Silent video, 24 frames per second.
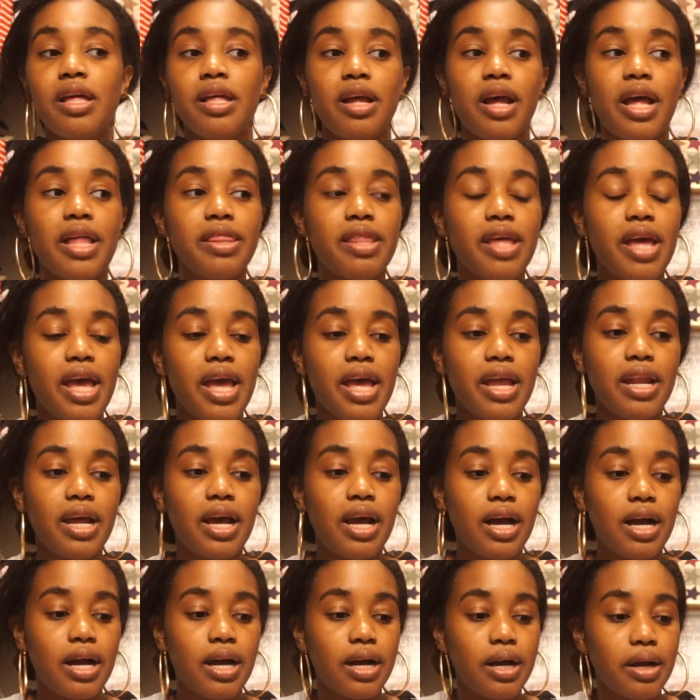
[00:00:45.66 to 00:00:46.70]
and then
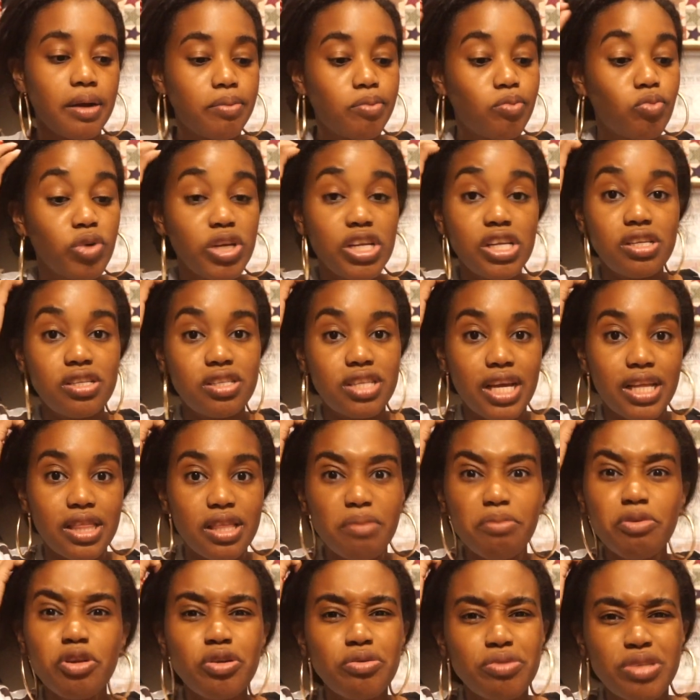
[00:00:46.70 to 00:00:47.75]
um, we take
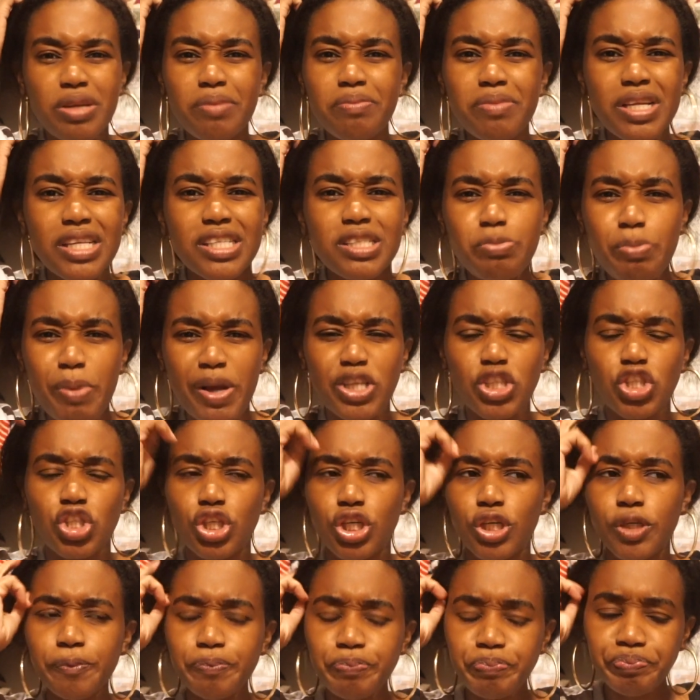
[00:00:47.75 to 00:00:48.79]
them to do something
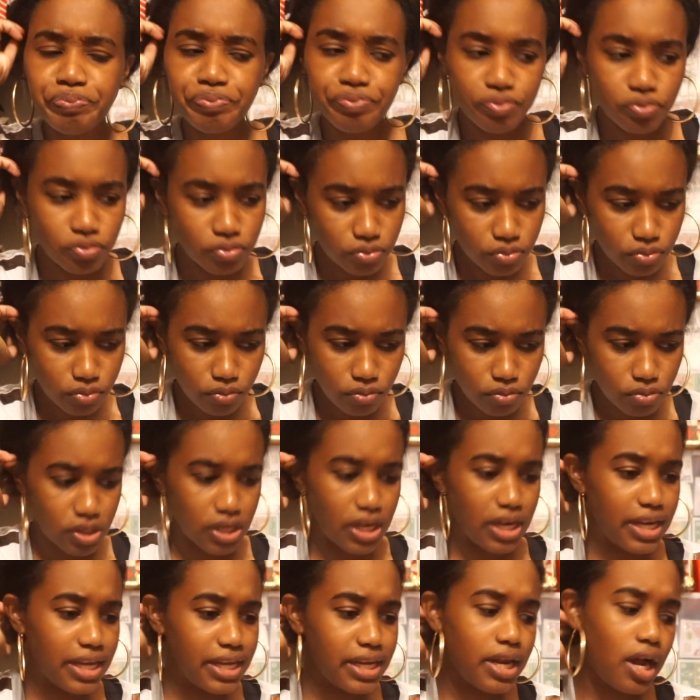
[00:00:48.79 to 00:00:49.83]
special.
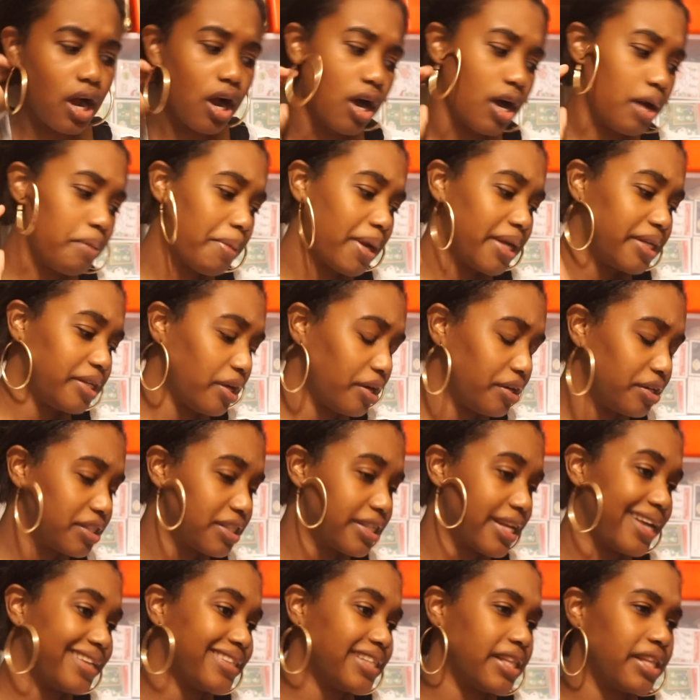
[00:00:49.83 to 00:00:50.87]
In uh, my daughter's
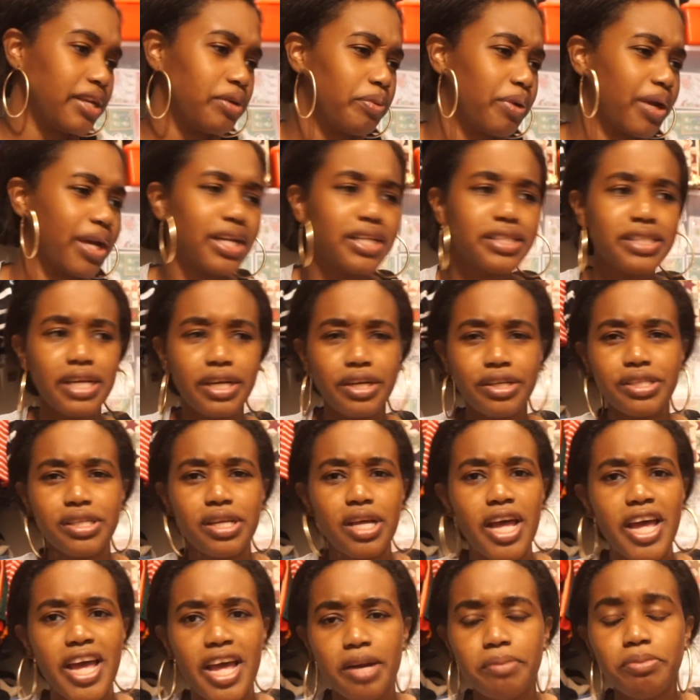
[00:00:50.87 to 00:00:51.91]
case, I think we're going to take her to
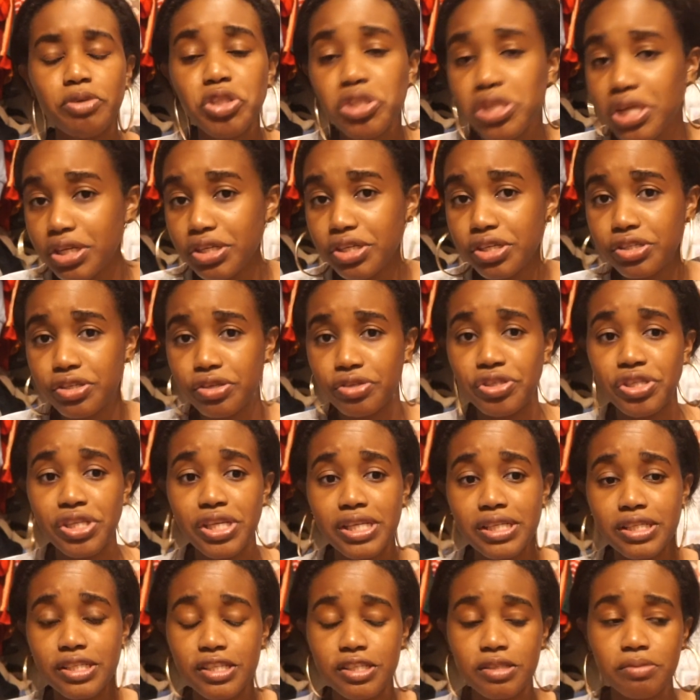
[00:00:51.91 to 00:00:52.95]
an animal shelter so she
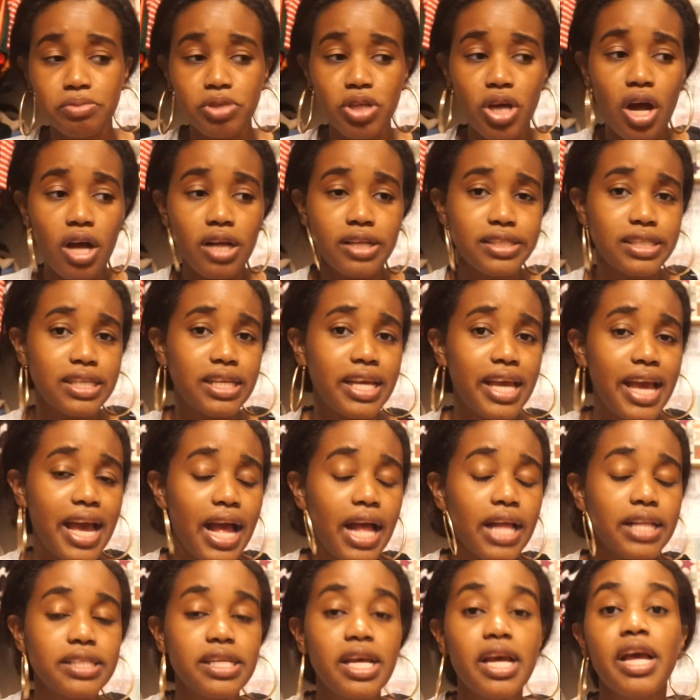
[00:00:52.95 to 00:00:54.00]
can see some dogs and
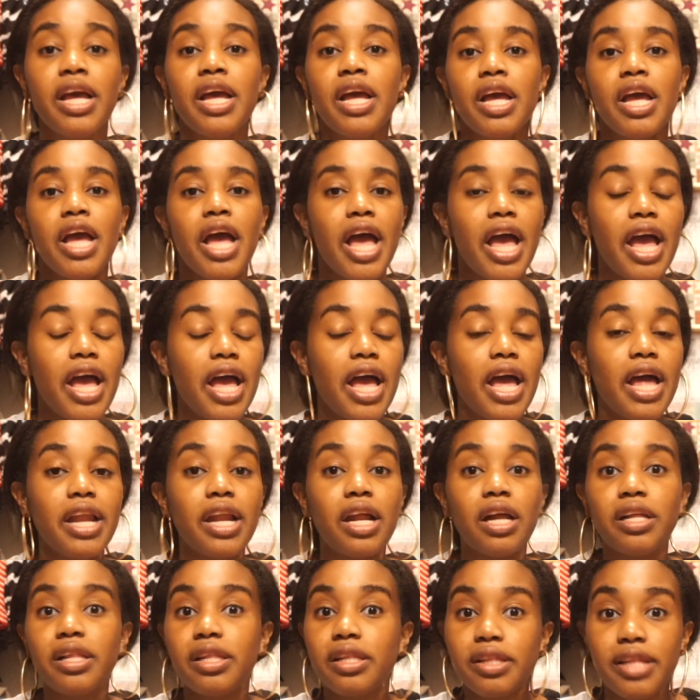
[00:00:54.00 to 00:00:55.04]
cats. And
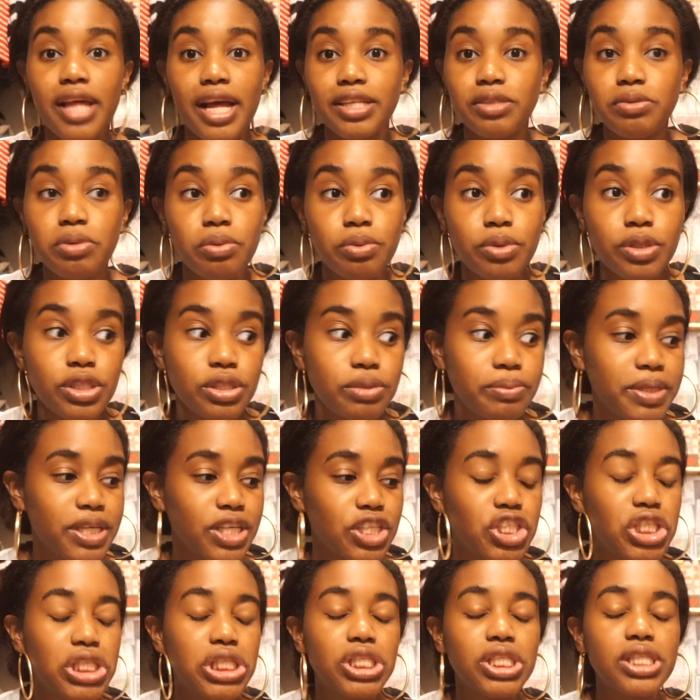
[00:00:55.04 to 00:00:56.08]
that's what we'll do because
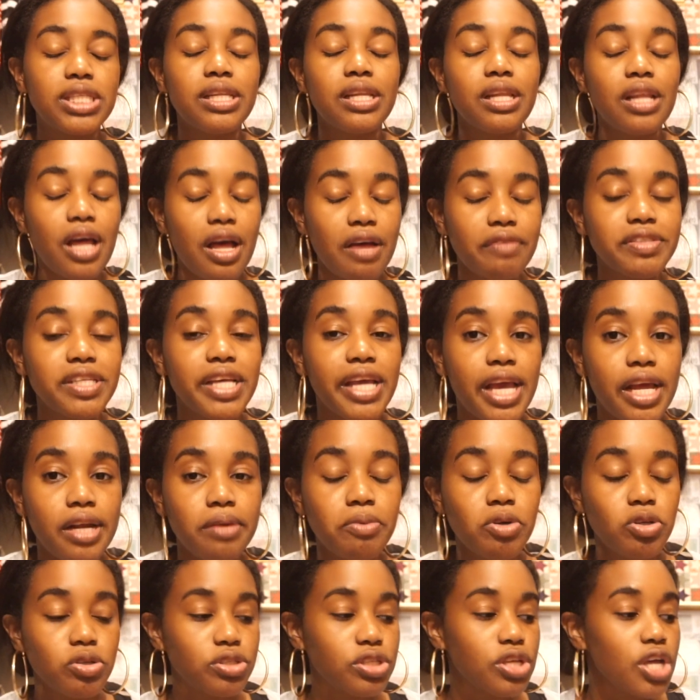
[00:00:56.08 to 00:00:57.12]
she just loves
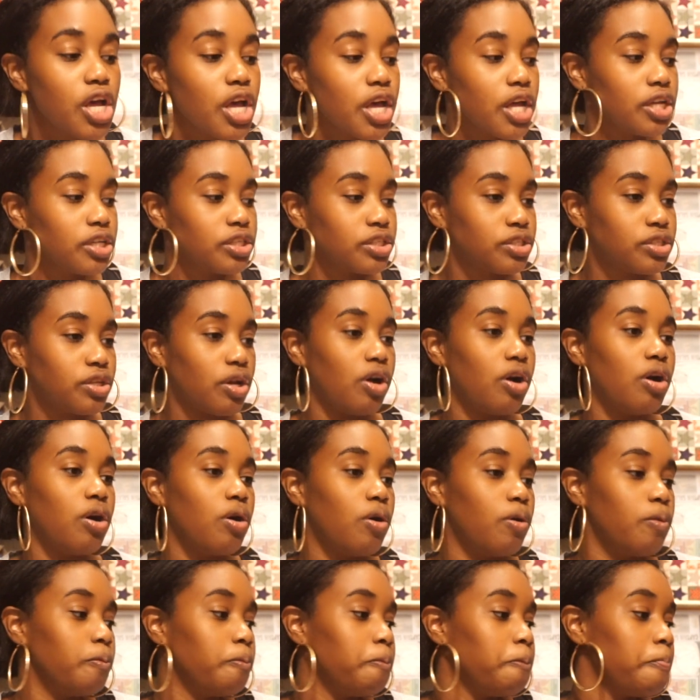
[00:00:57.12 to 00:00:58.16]
animals.
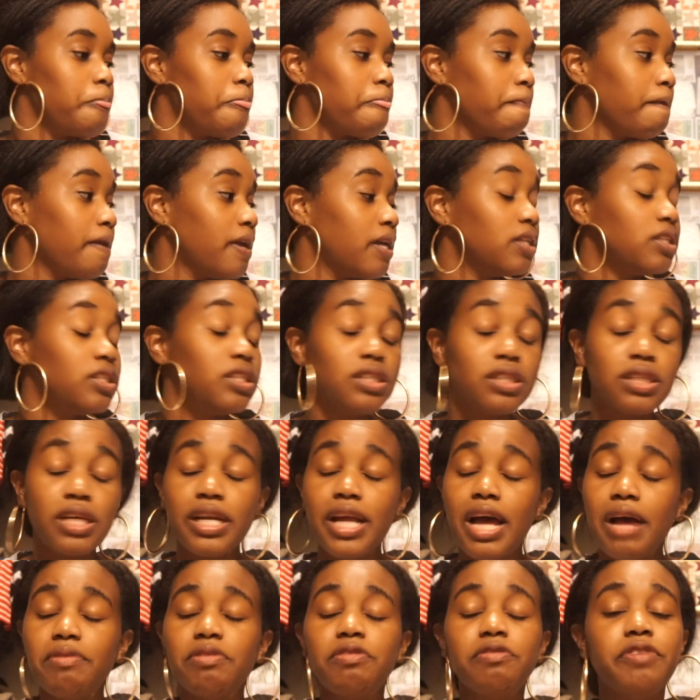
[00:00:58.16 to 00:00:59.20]
So she's going
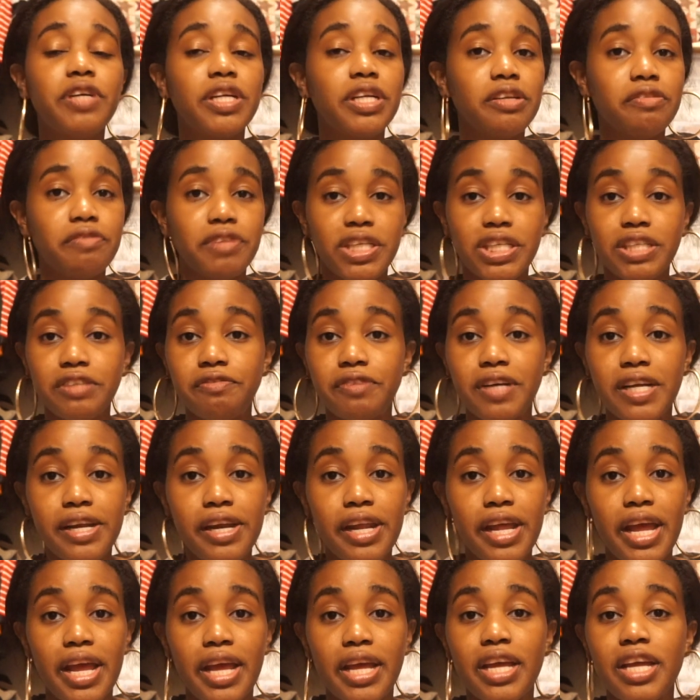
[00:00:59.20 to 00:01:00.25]
to have a very, very fun
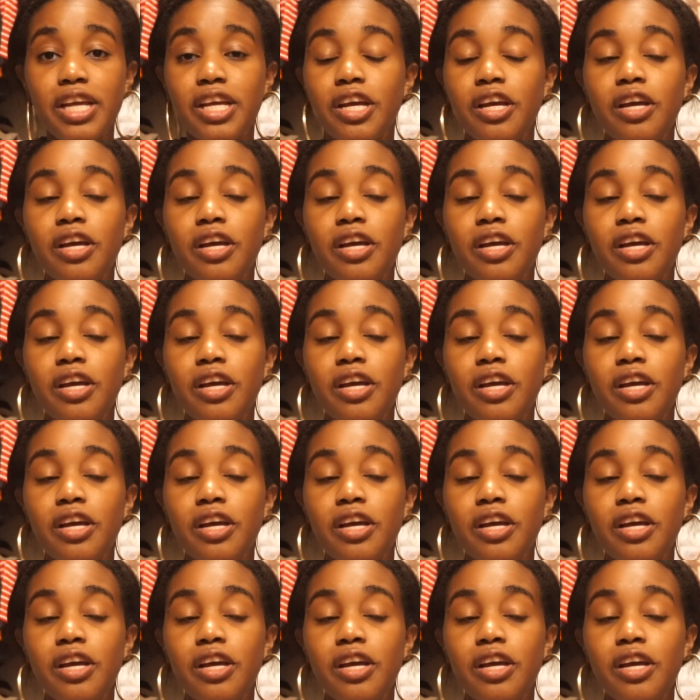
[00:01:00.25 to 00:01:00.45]
day.